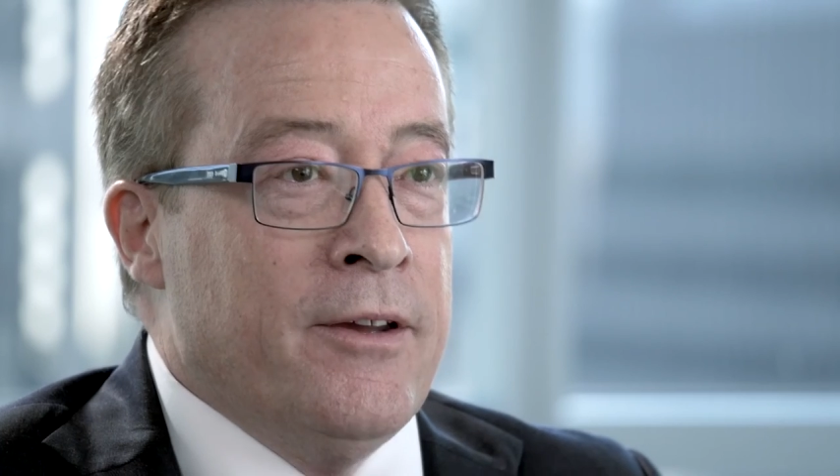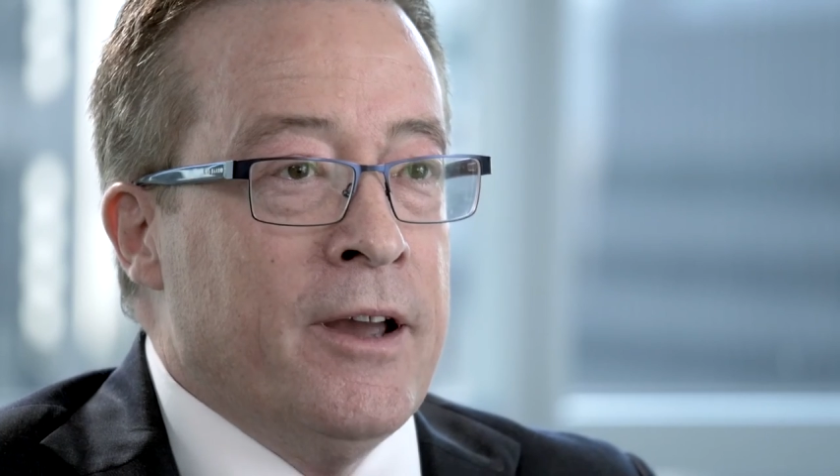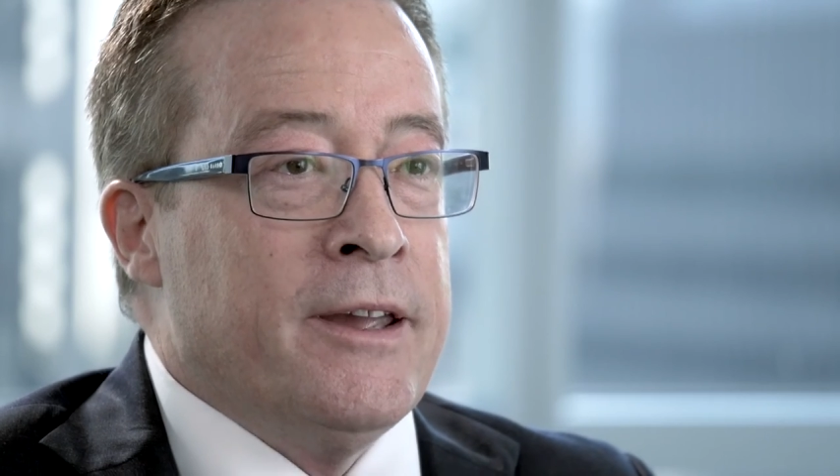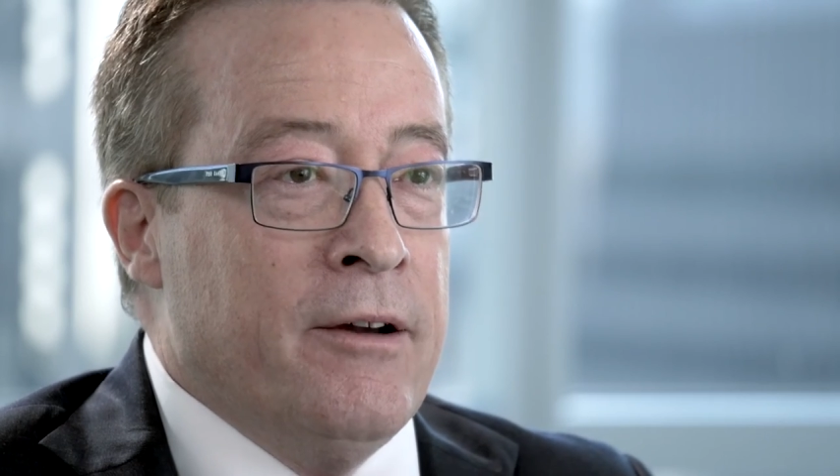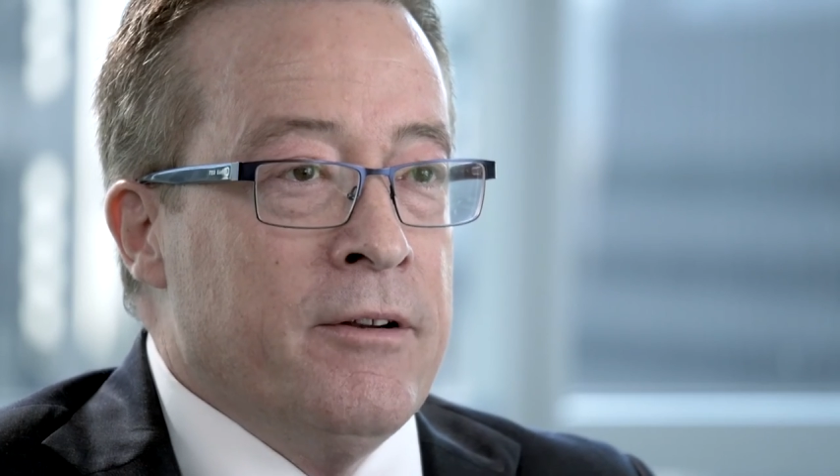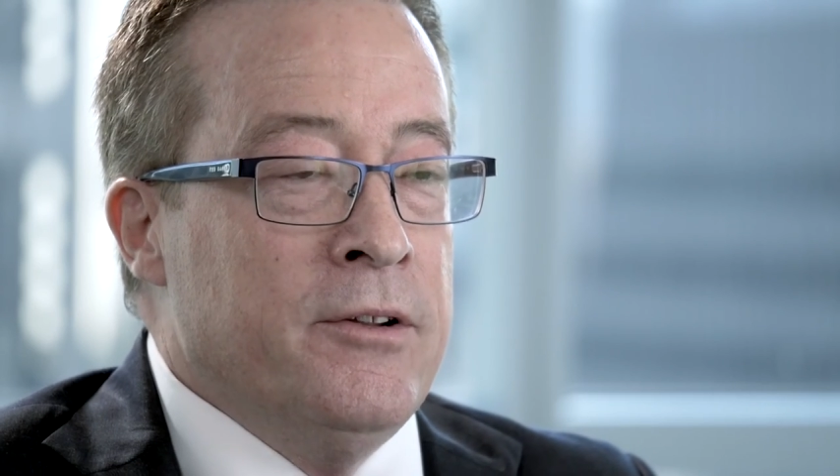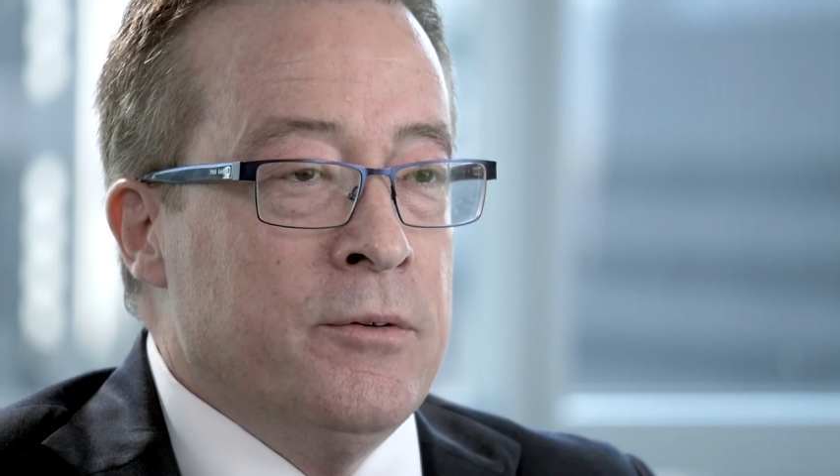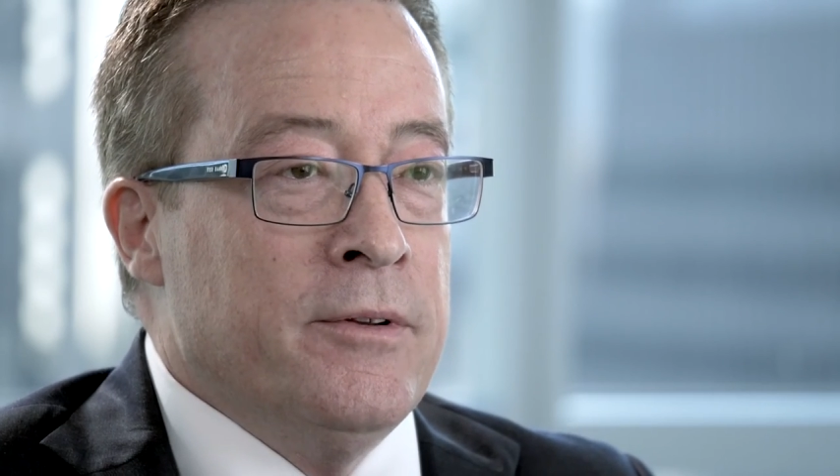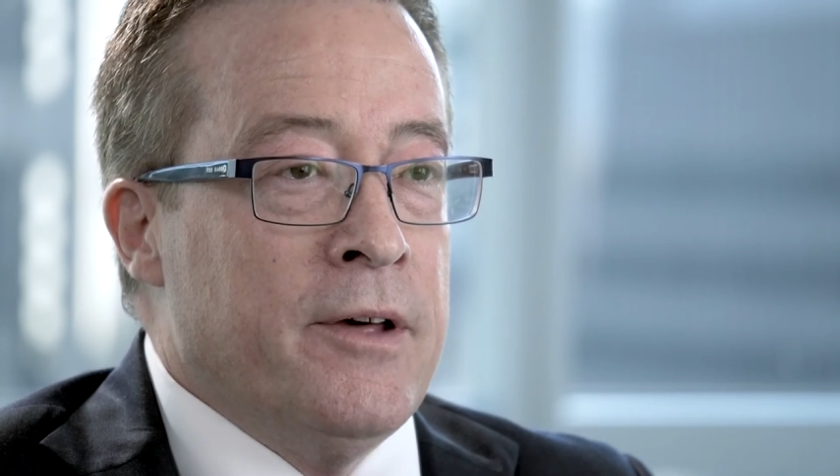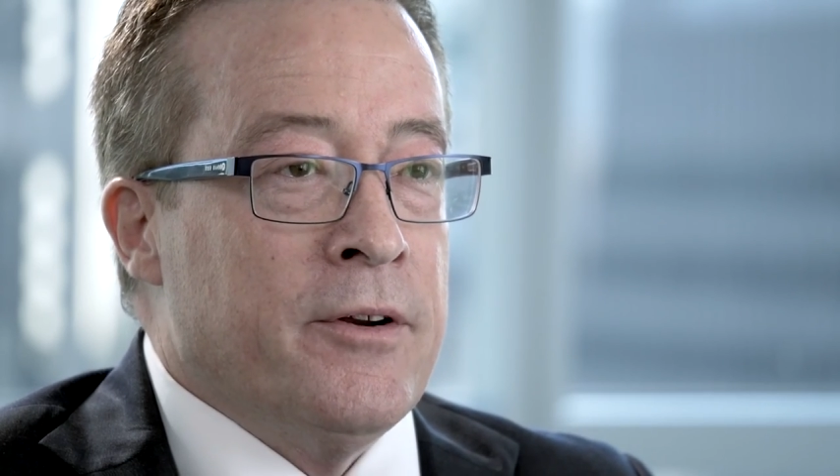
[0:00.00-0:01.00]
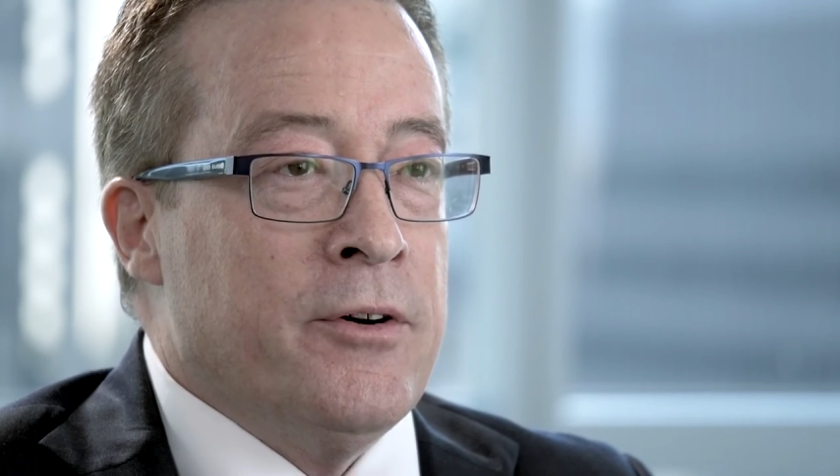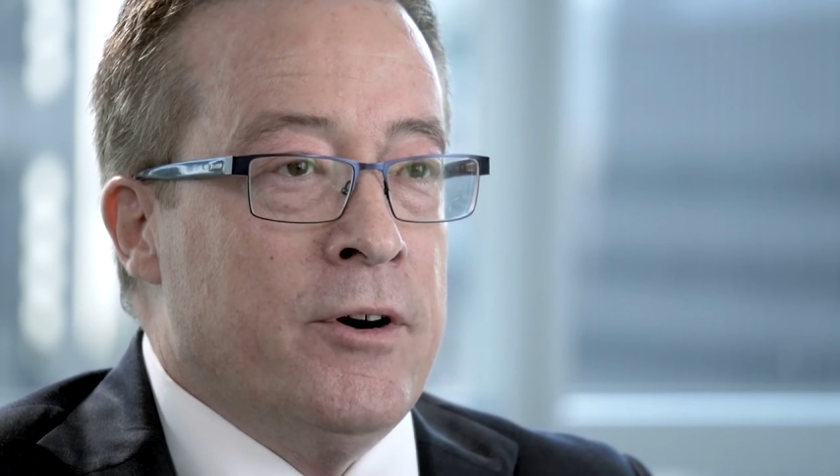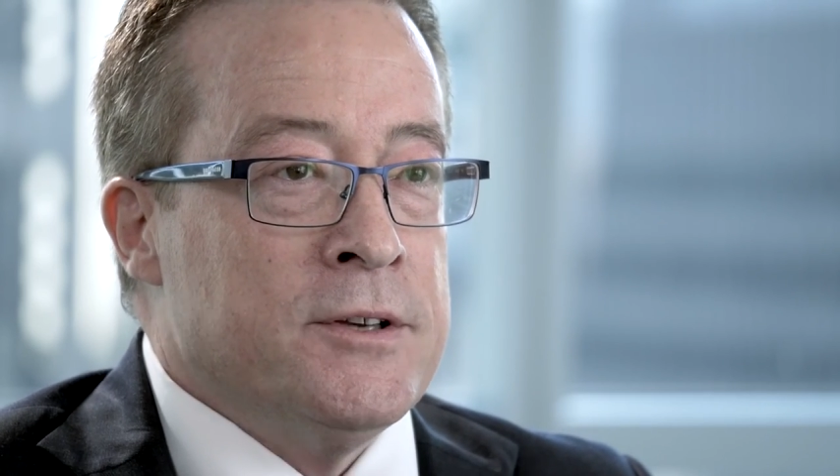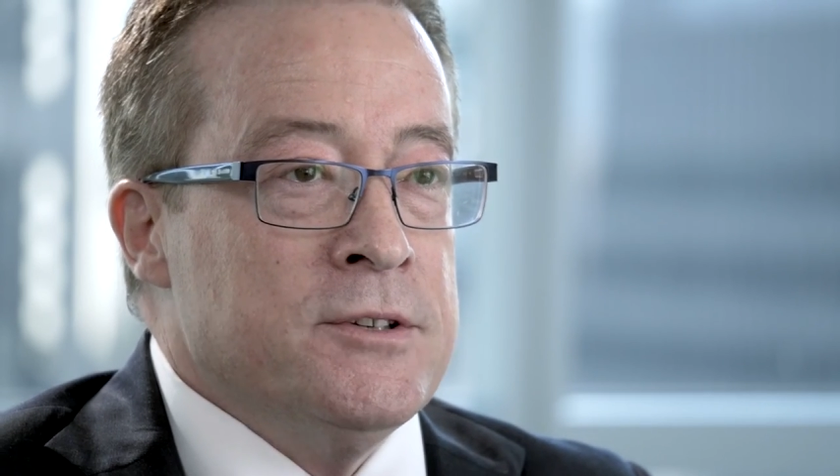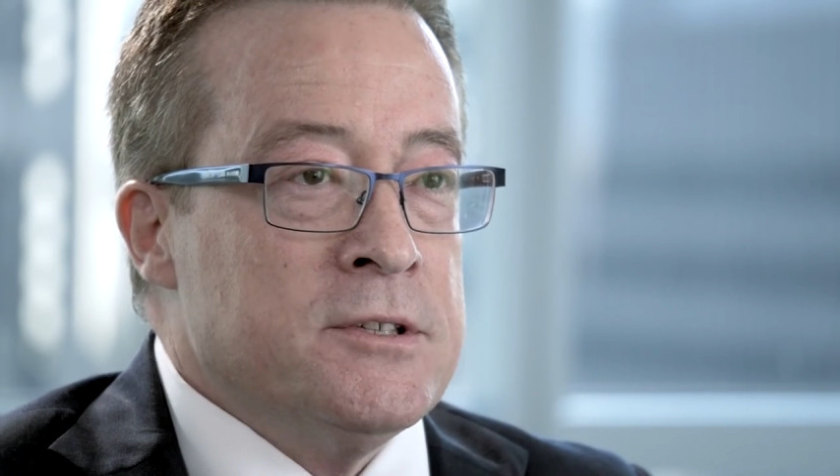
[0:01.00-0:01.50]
okay, I'll deal with another crisis.